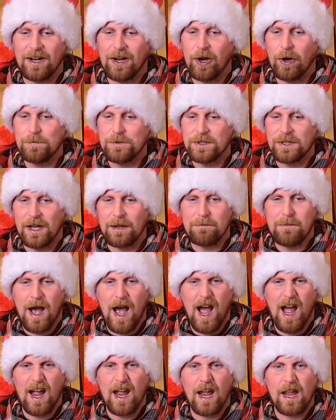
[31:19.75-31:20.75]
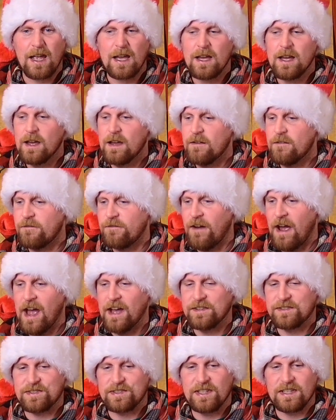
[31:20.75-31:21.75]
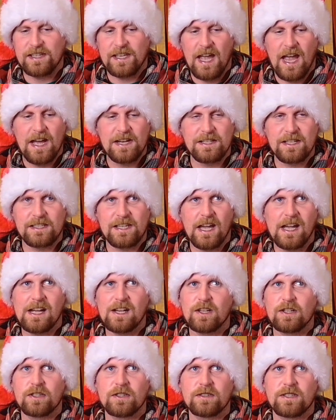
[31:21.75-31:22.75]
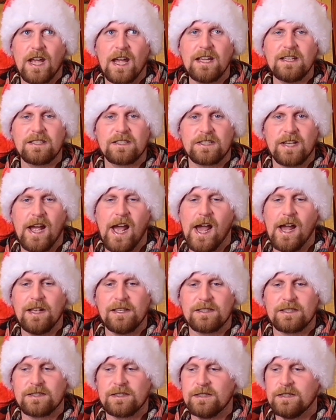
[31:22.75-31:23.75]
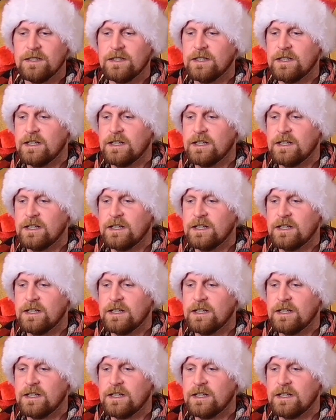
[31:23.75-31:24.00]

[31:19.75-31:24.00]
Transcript: I hope you like my fancy candy cane taste test.